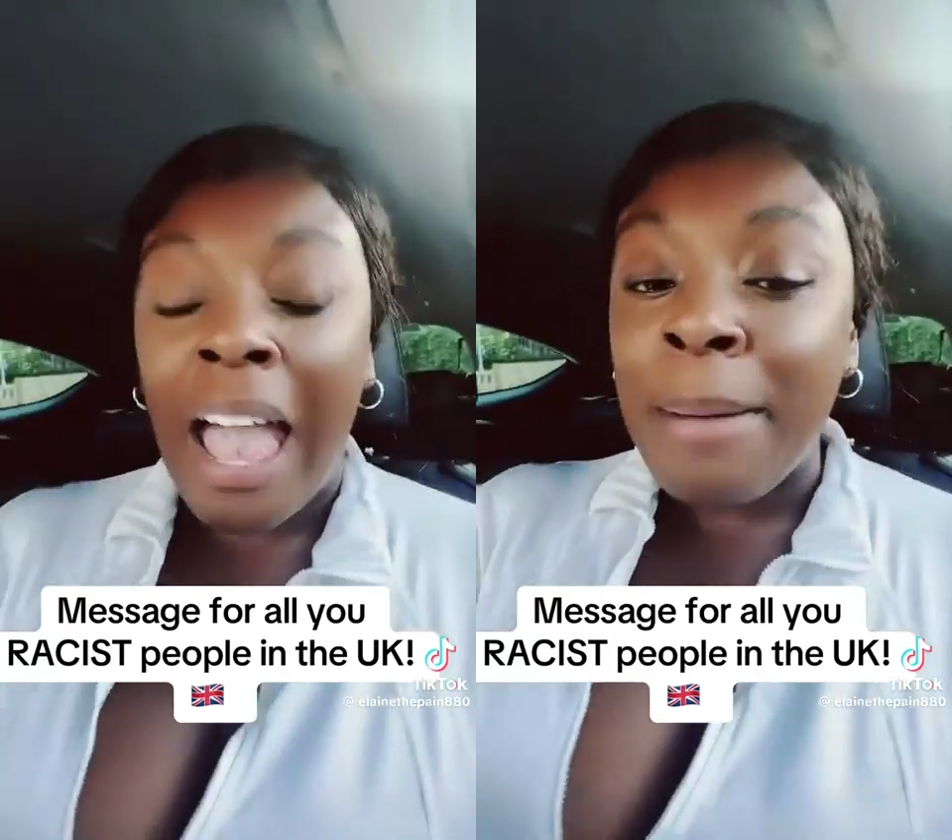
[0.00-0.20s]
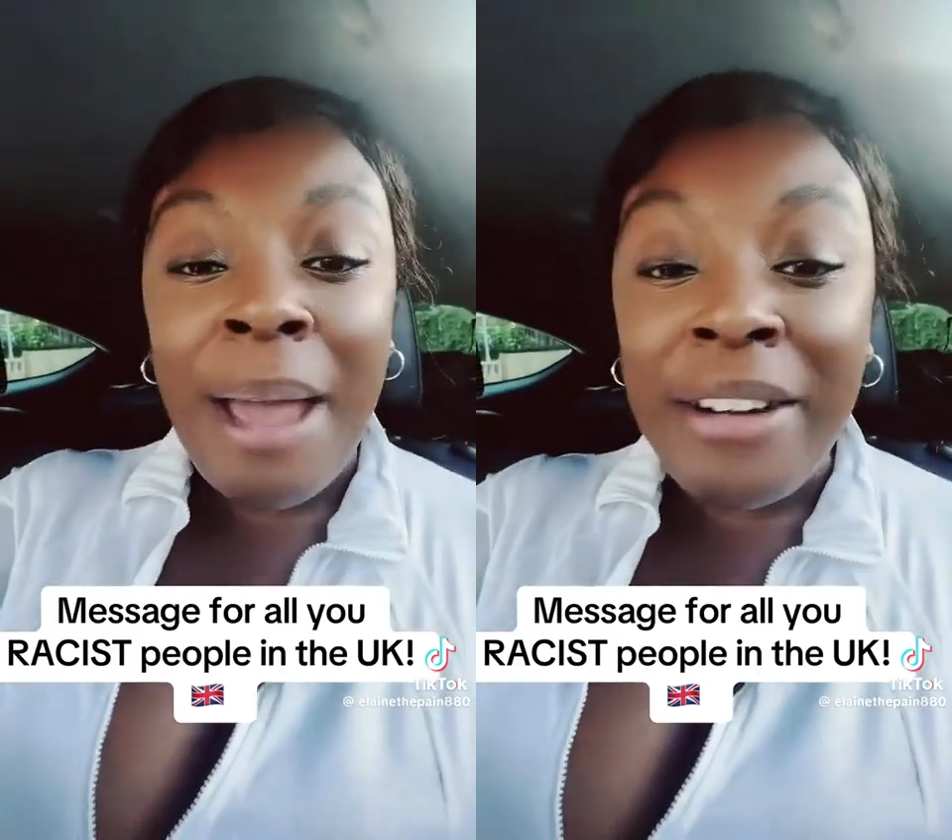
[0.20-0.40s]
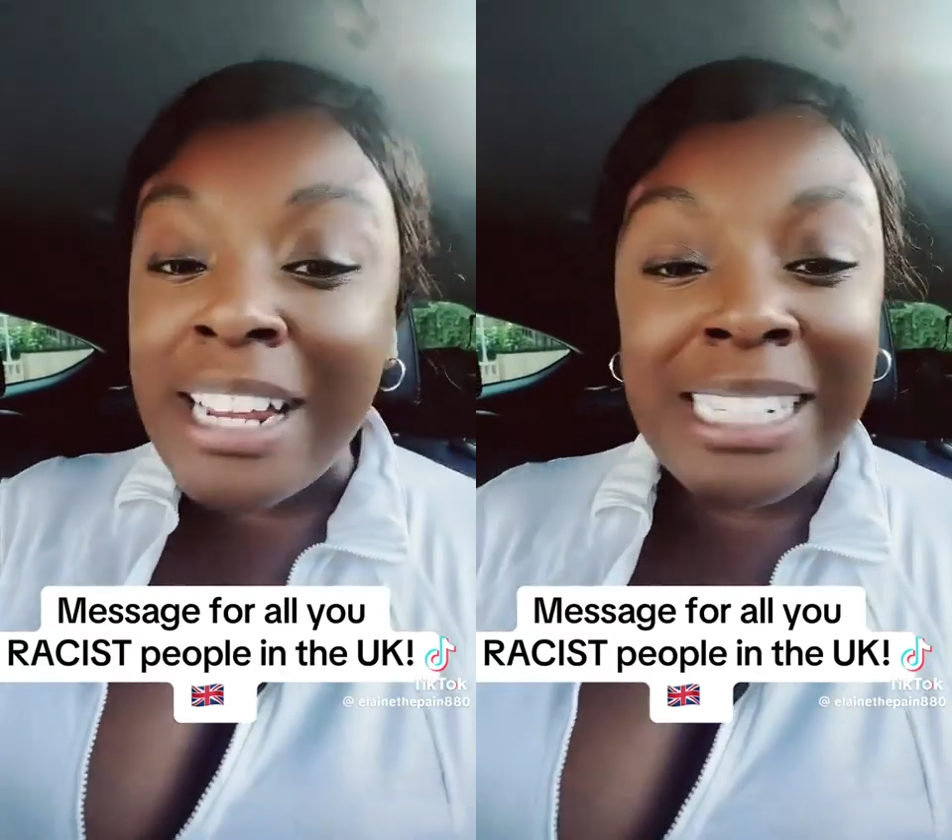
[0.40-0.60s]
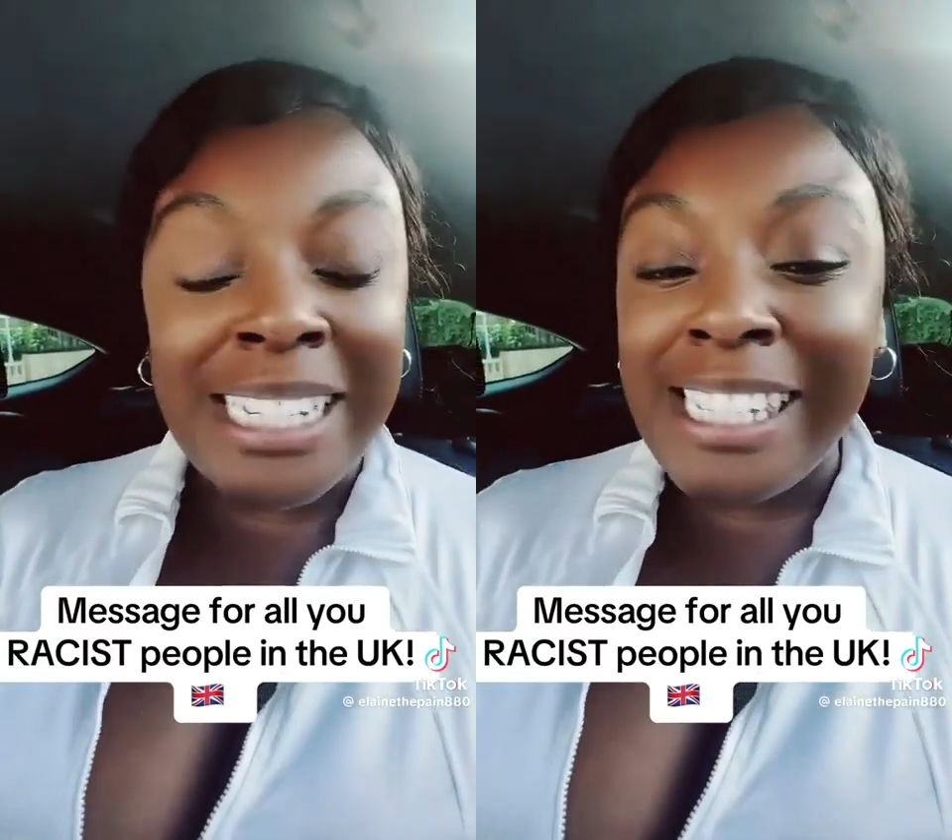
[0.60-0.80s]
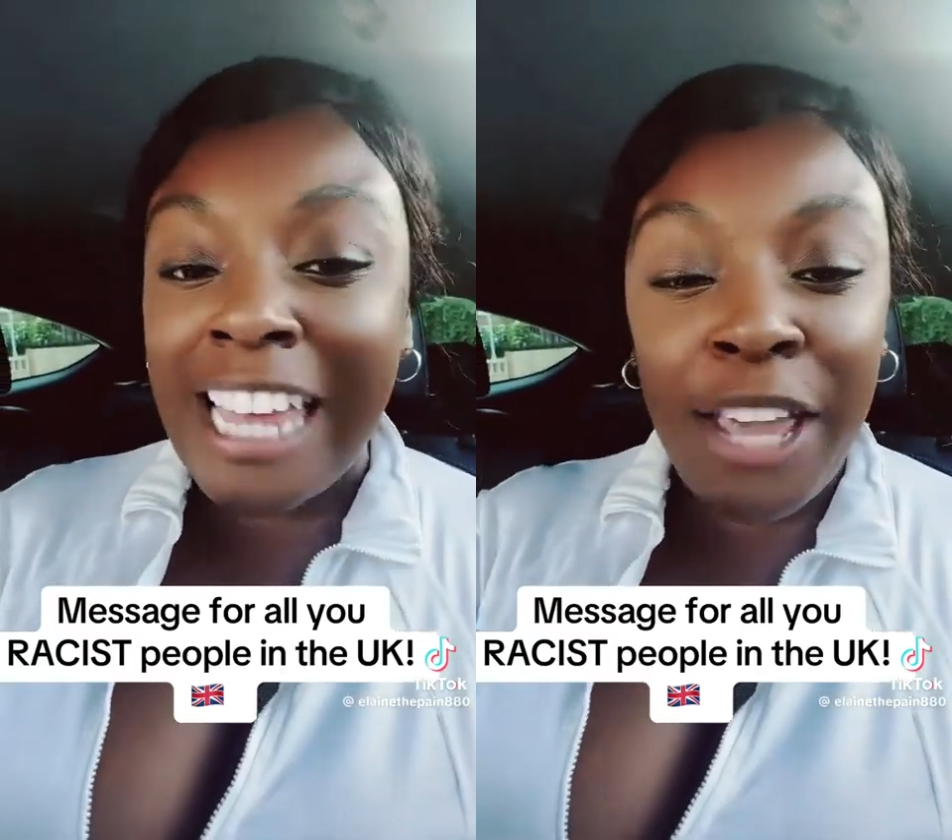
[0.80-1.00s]
America
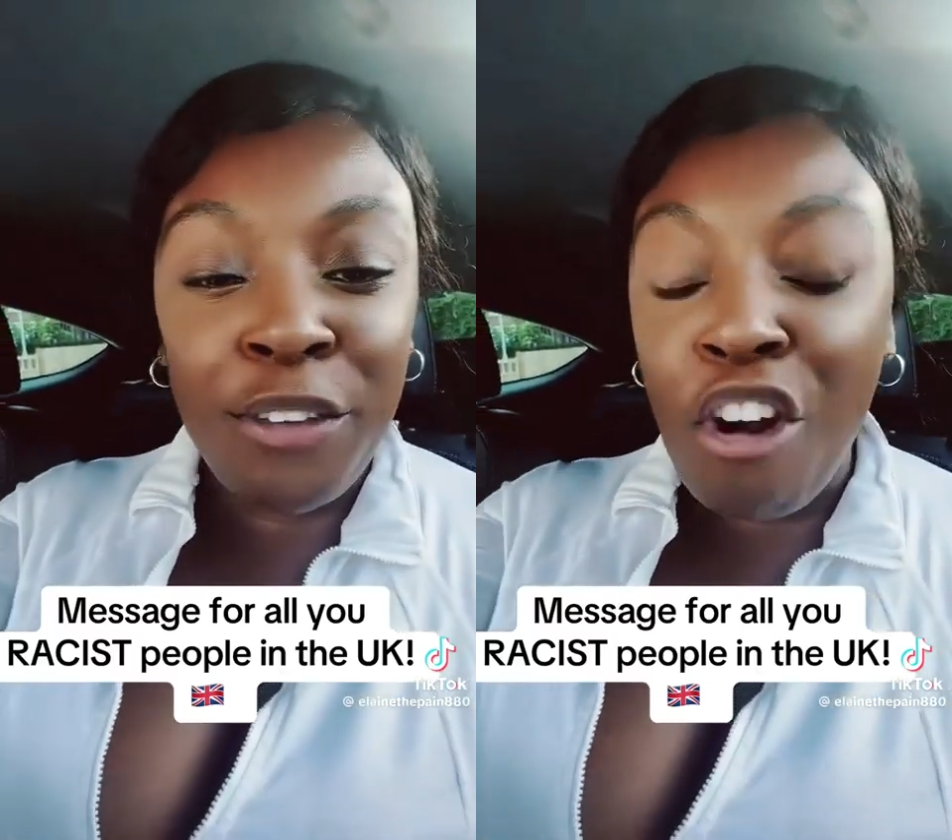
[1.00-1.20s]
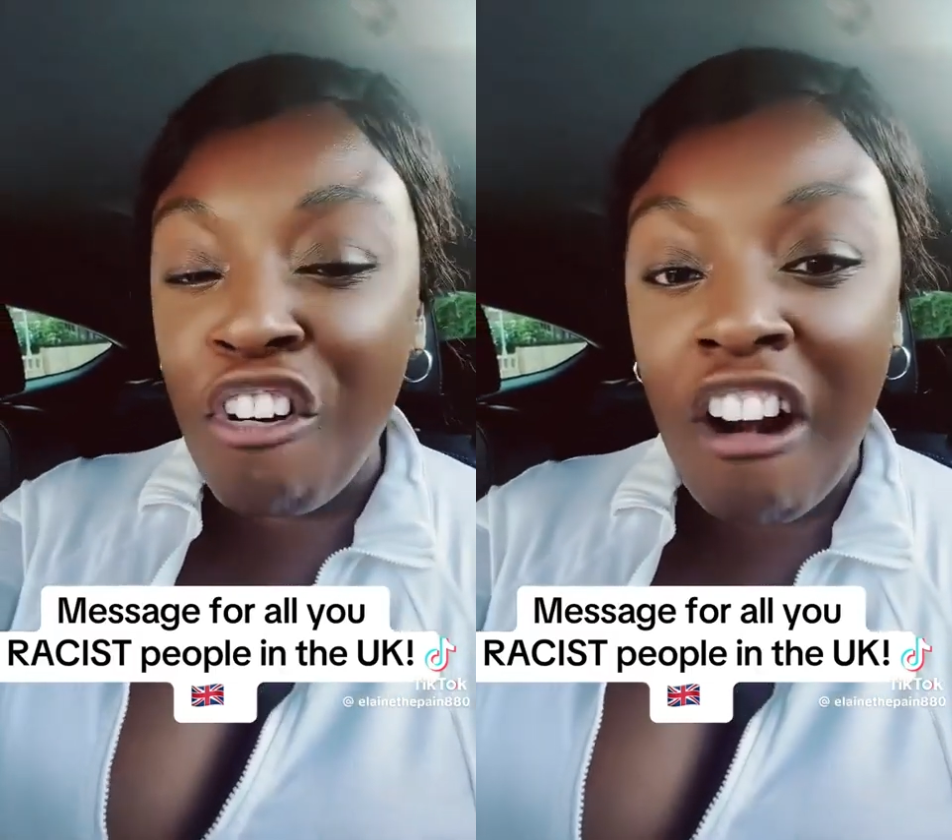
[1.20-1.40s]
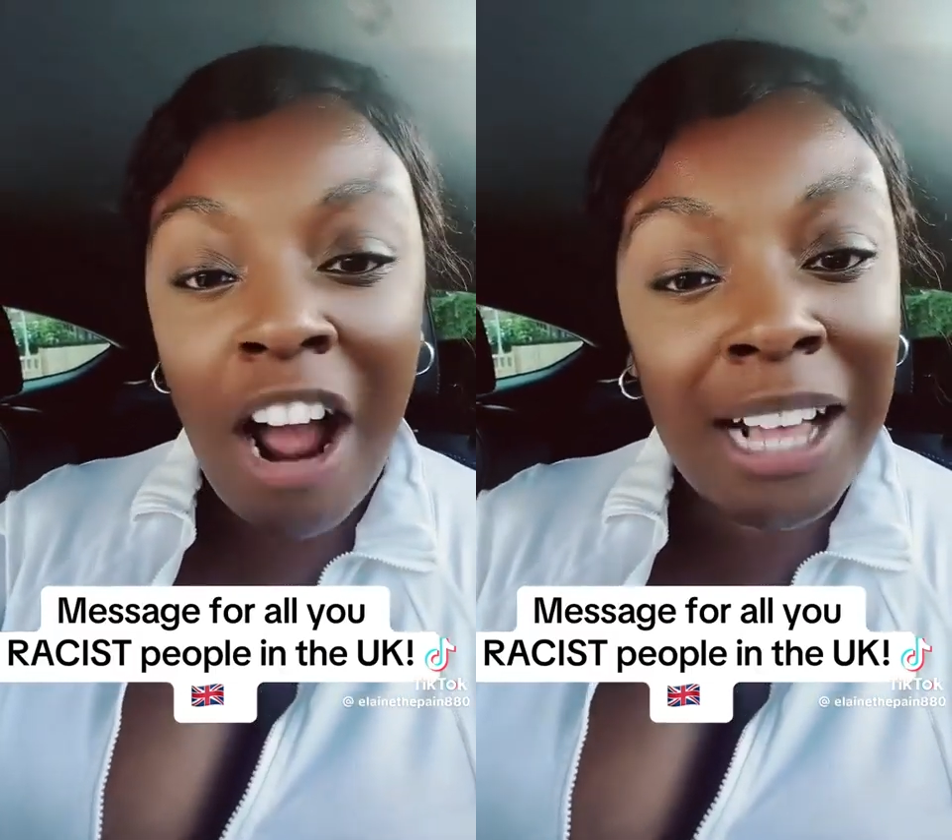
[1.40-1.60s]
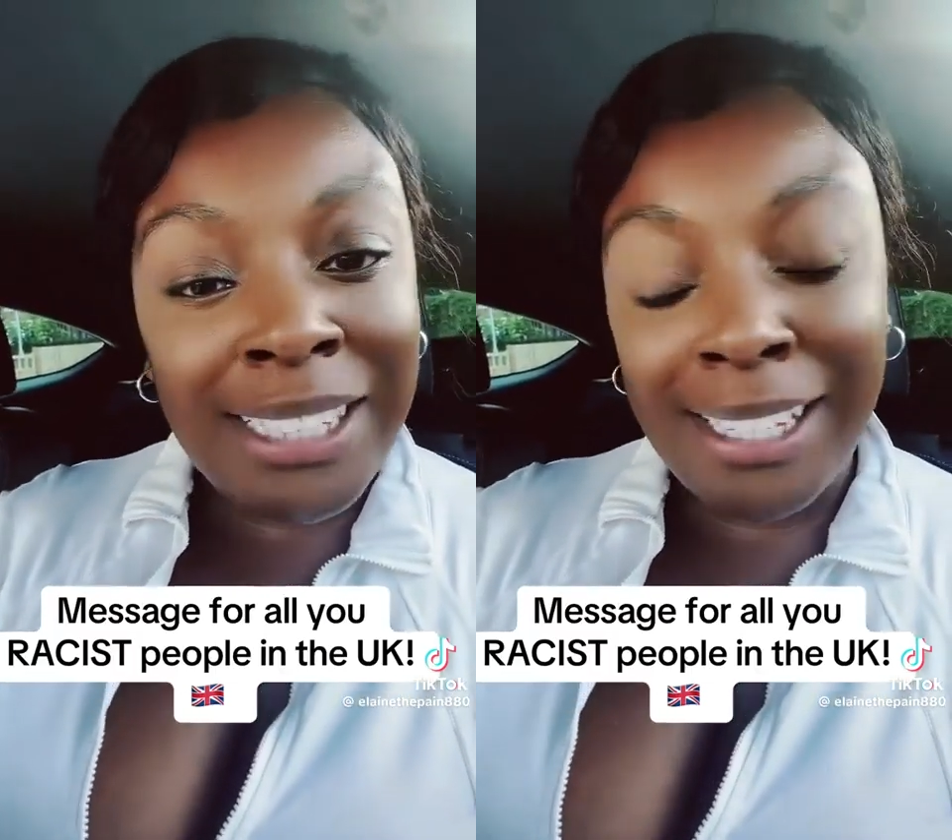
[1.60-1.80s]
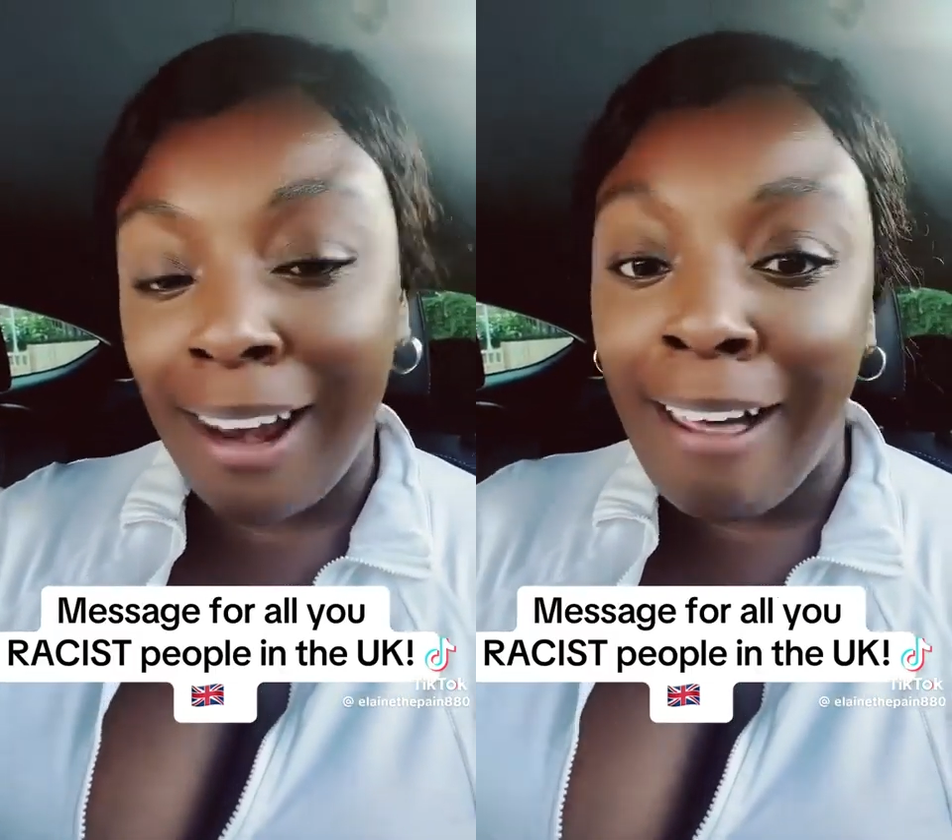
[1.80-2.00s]
didn't save your
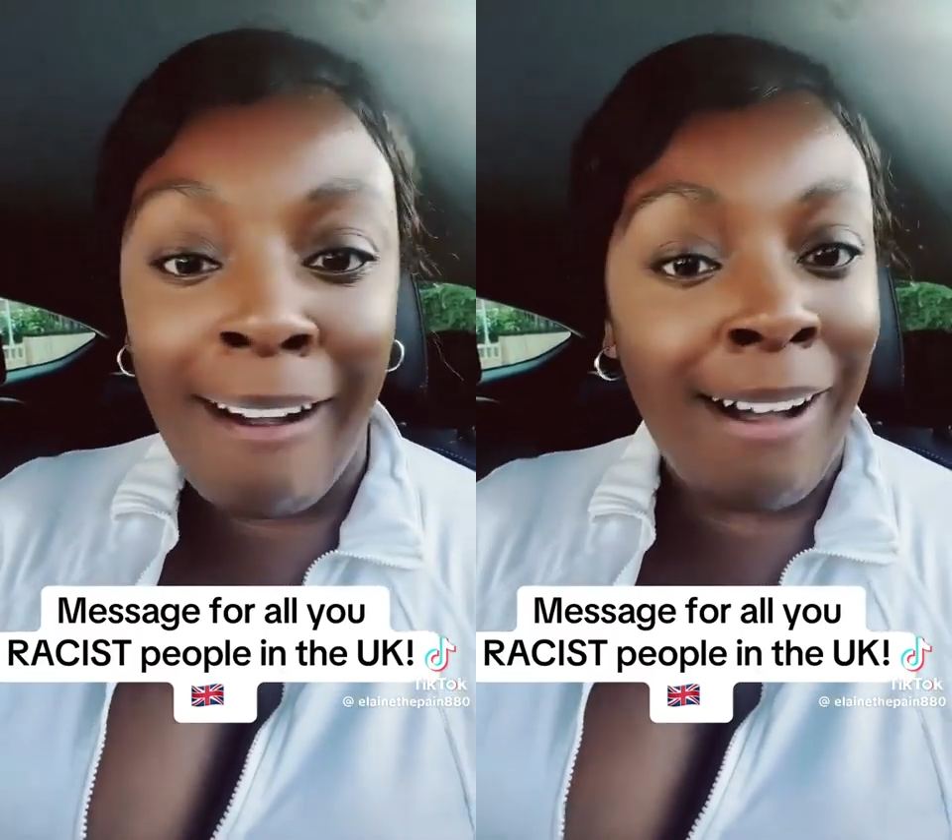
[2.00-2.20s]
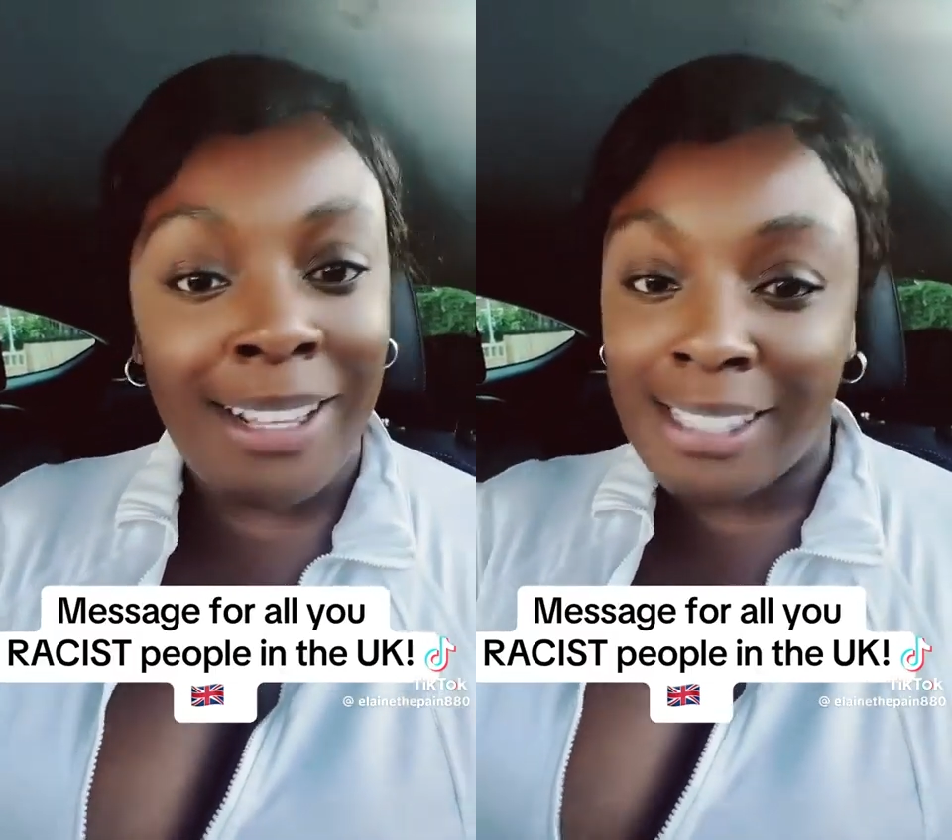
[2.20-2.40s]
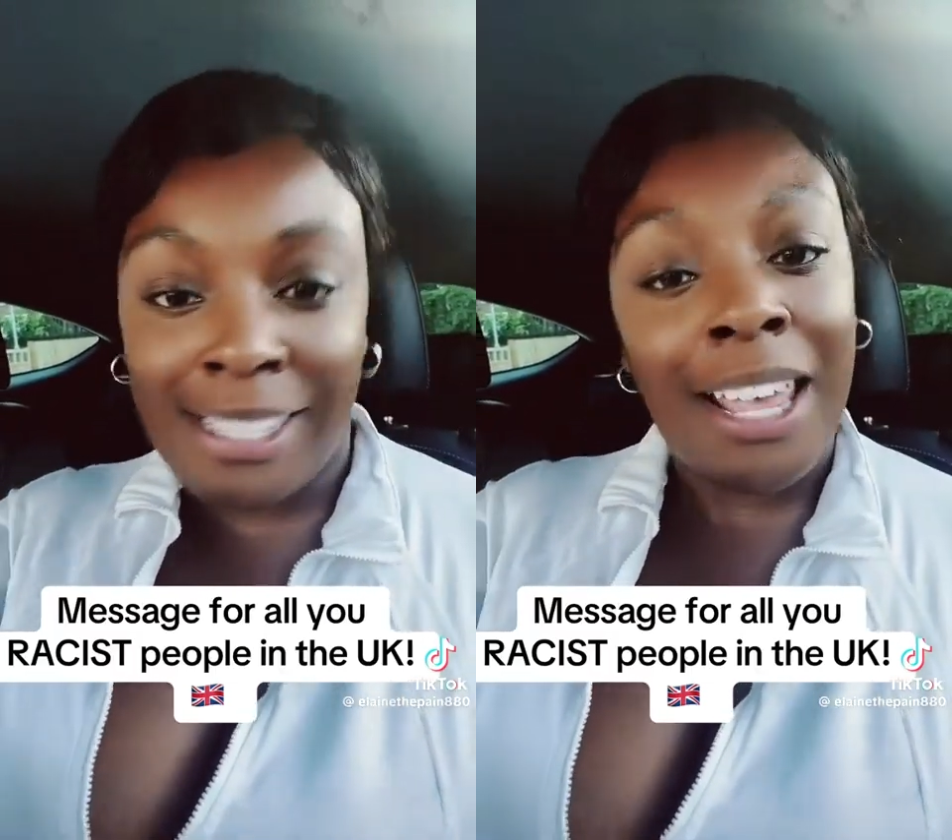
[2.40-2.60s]
ass, Clark.